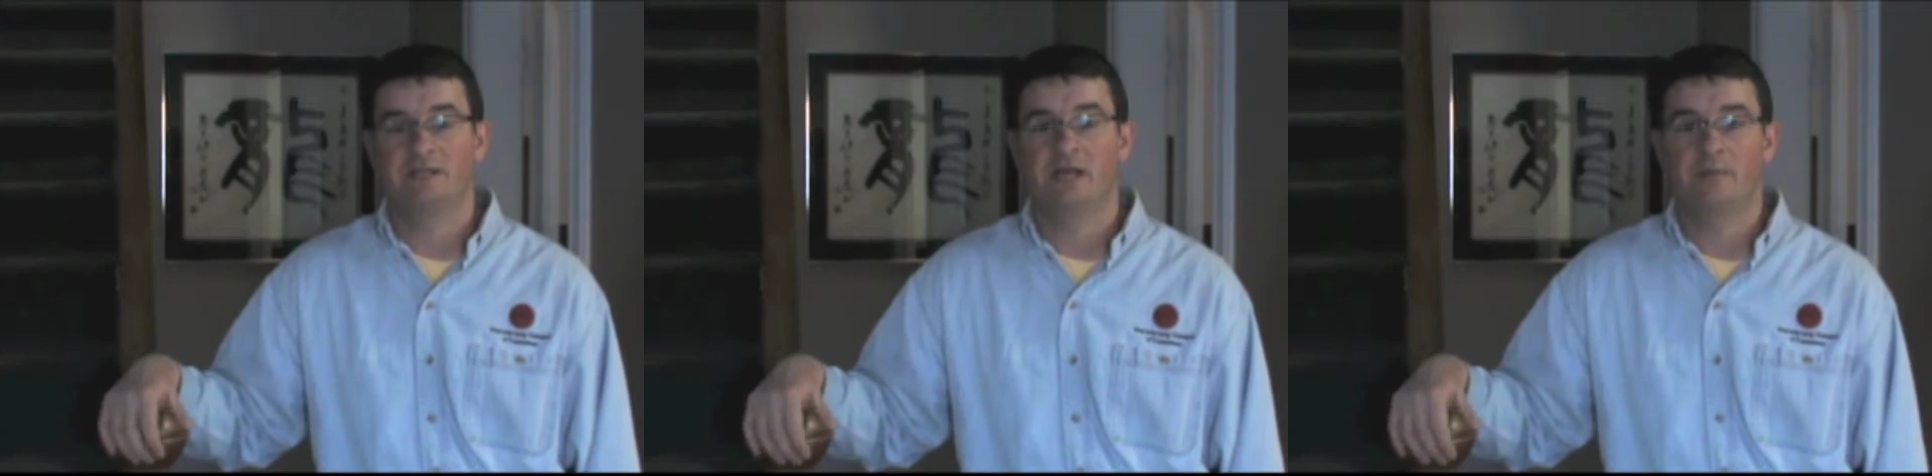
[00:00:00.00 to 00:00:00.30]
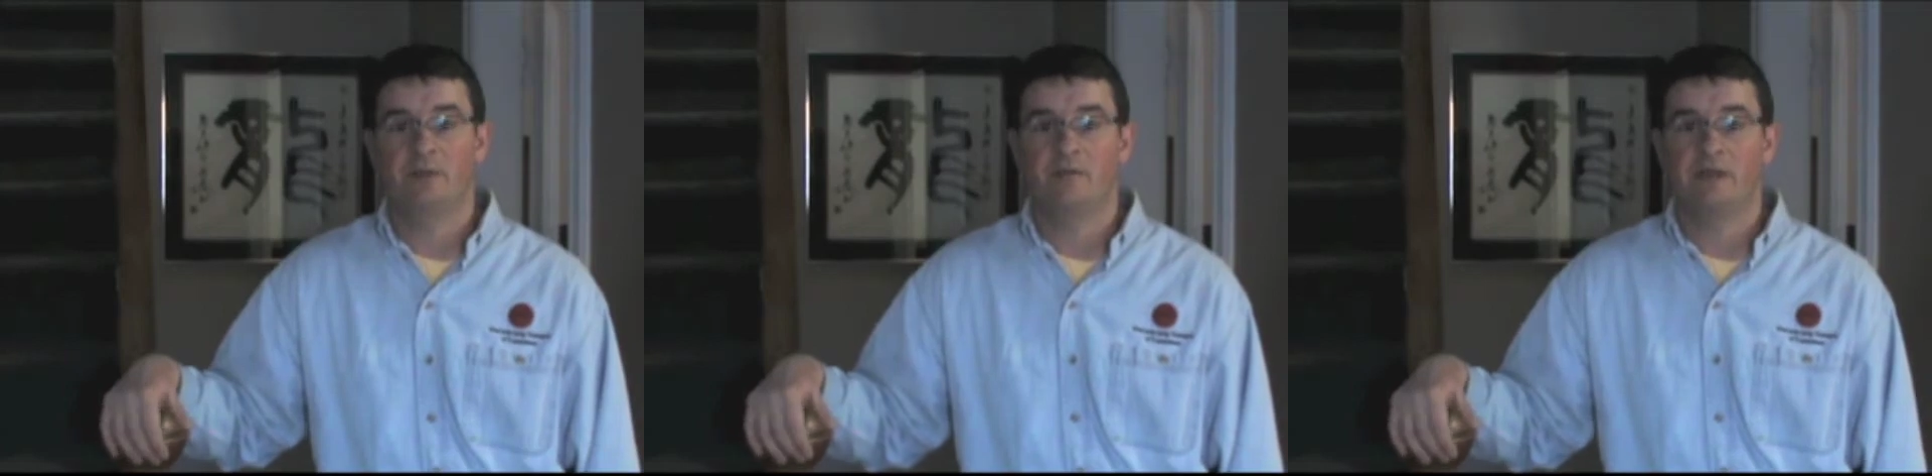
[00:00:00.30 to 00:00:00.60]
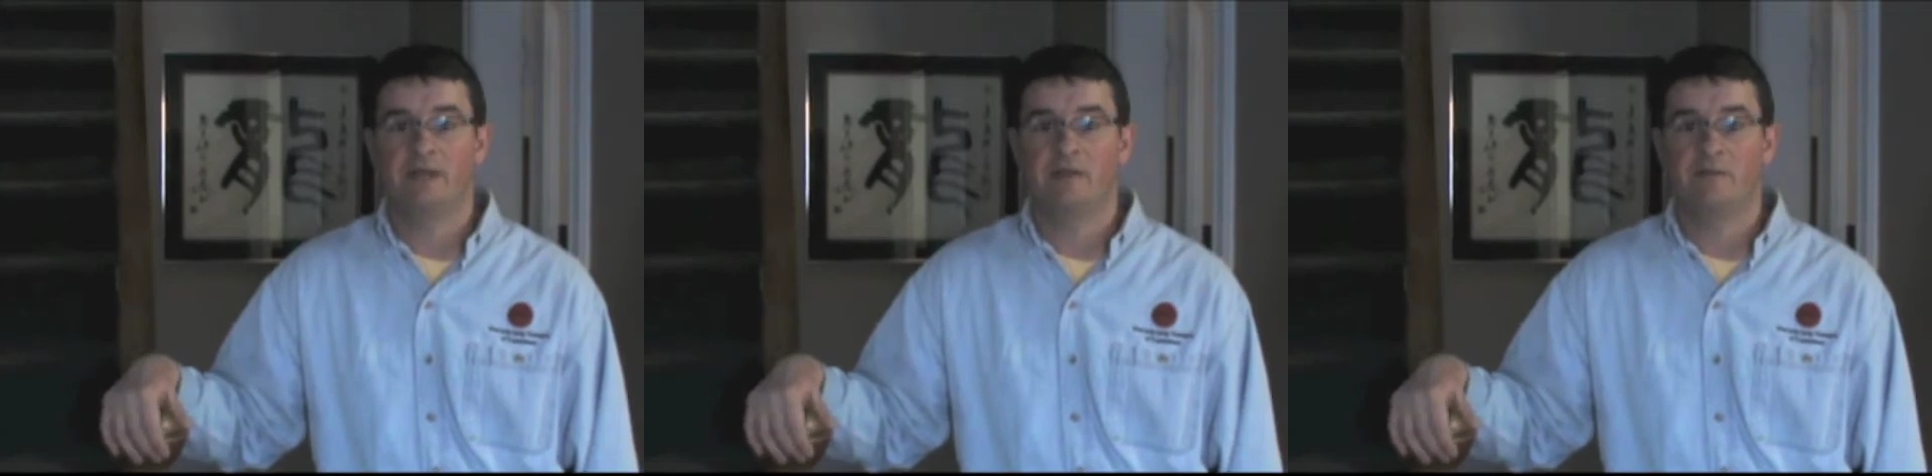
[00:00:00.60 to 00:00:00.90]
topic
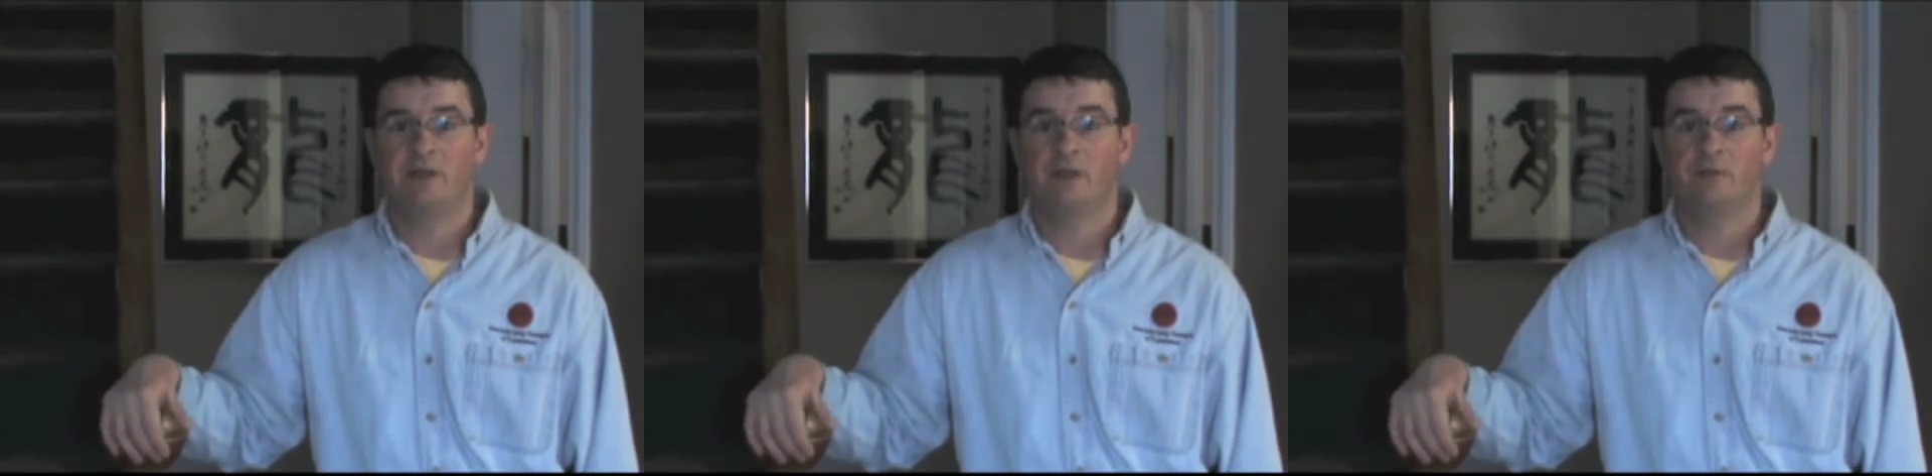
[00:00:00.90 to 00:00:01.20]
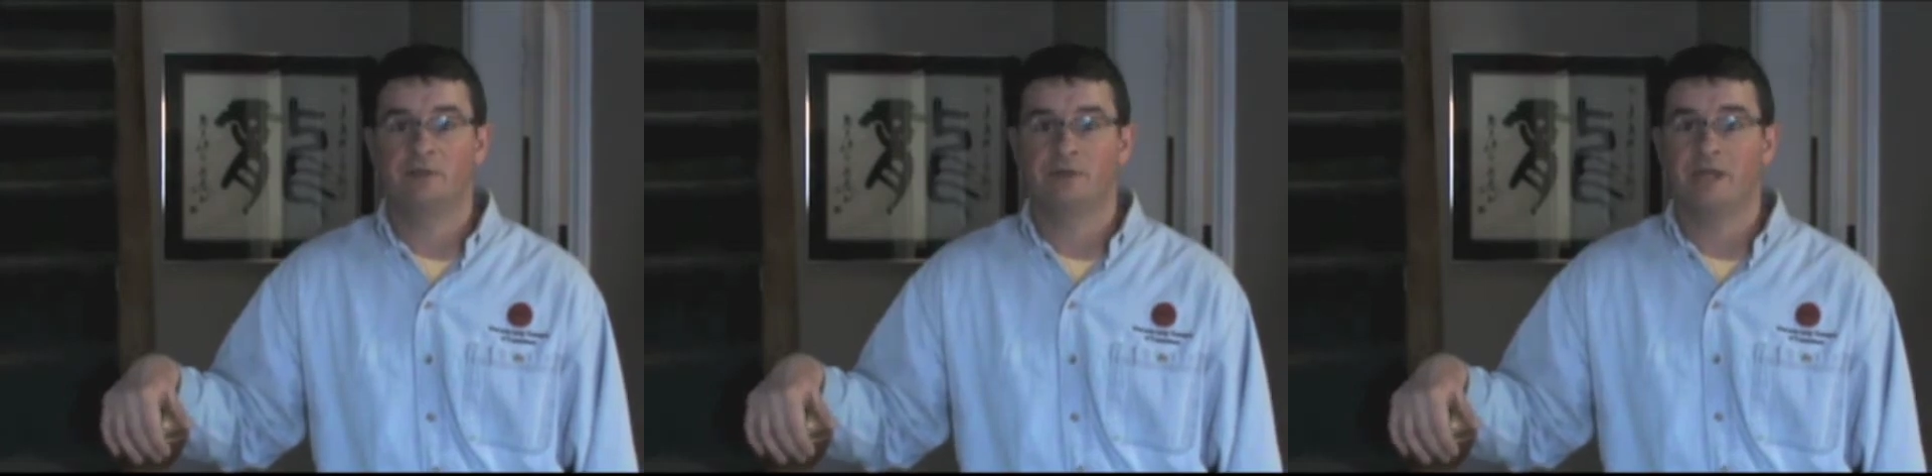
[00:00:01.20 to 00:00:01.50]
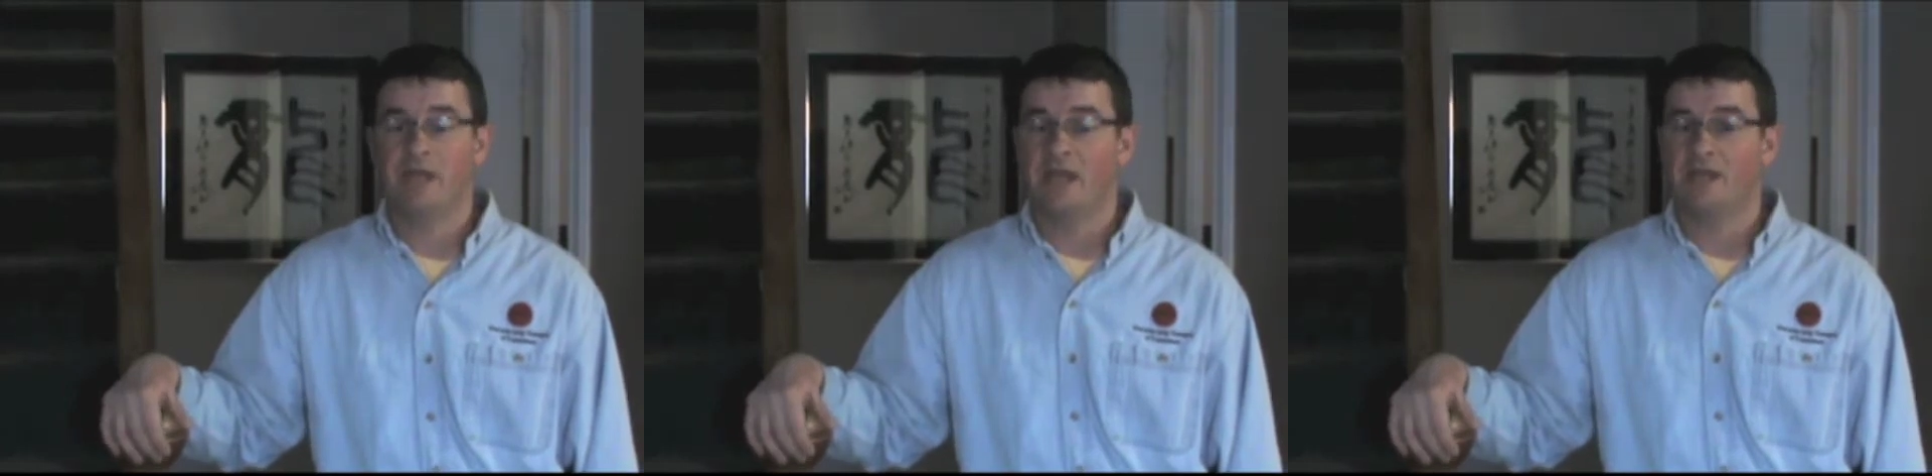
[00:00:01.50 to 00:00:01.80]
right now in carpentry
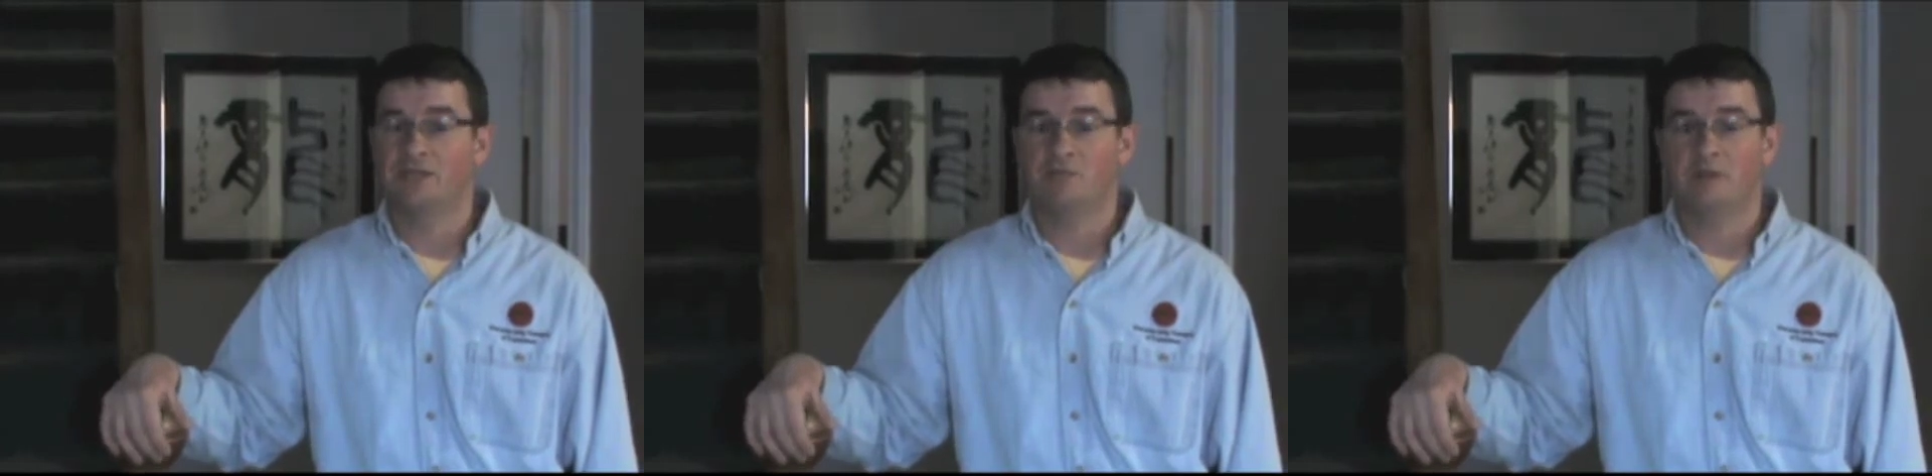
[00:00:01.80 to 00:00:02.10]
and is